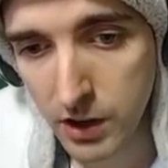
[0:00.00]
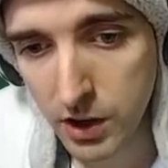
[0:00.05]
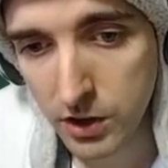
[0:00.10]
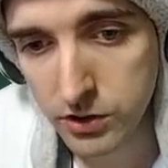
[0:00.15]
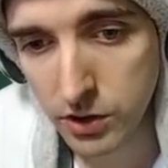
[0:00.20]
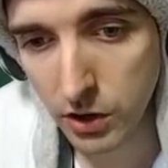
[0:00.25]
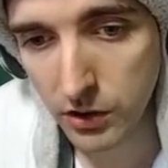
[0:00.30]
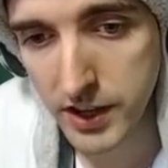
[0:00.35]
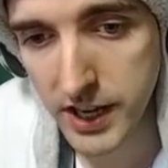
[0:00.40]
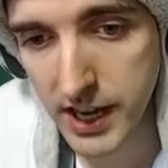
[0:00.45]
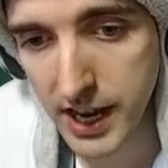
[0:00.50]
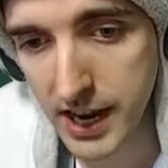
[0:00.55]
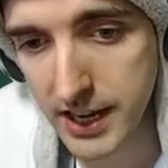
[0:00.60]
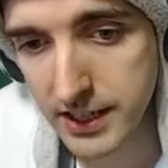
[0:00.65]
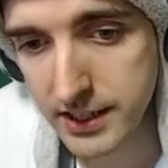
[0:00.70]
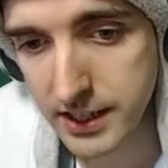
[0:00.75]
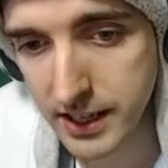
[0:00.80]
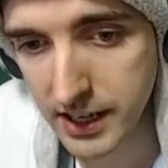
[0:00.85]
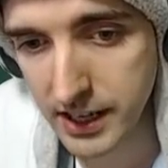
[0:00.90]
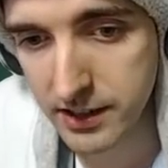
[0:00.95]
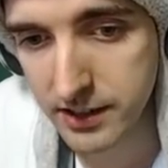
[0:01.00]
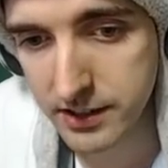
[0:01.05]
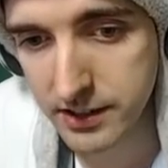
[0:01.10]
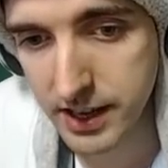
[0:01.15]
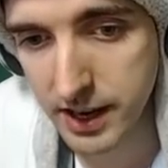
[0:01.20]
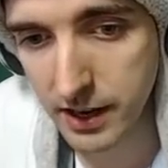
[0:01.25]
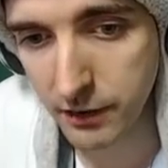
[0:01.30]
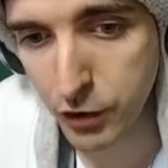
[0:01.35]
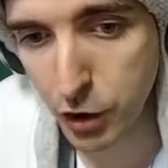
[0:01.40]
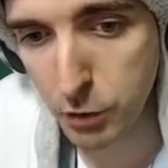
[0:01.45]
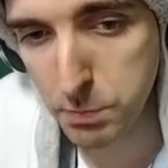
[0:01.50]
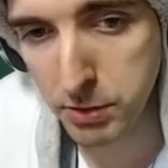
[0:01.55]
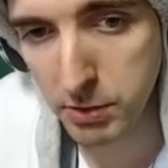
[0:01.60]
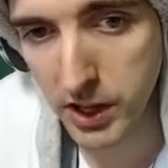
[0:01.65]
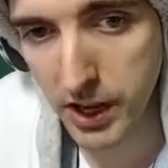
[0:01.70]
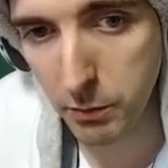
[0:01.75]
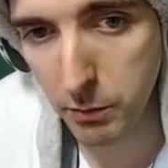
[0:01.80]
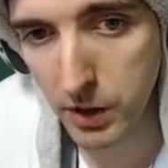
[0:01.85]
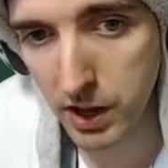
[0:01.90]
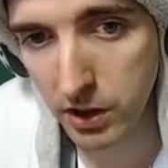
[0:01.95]
So the idea is that if you
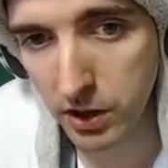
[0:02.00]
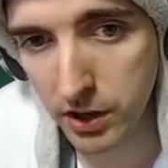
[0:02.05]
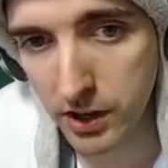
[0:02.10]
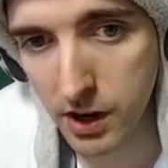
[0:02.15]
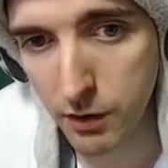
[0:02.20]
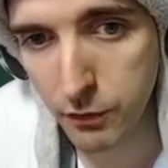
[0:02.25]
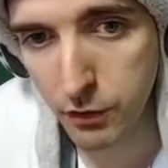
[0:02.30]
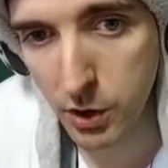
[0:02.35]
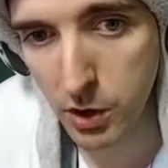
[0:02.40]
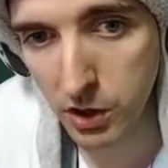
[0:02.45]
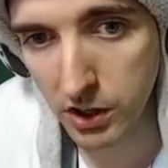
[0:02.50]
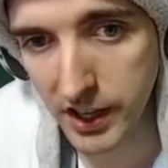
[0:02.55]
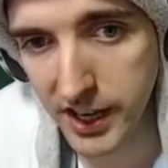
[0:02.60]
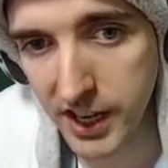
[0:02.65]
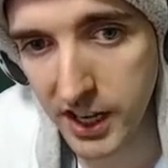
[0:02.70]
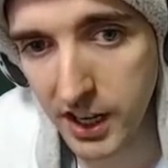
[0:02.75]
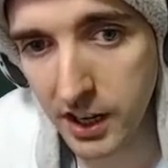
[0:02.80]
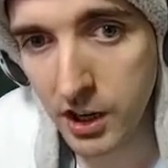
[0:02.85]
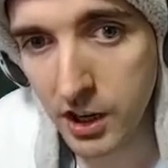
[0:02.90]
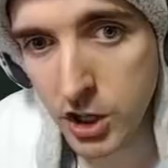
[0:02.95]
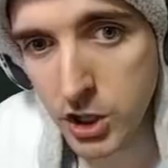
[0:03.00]
play well enough early,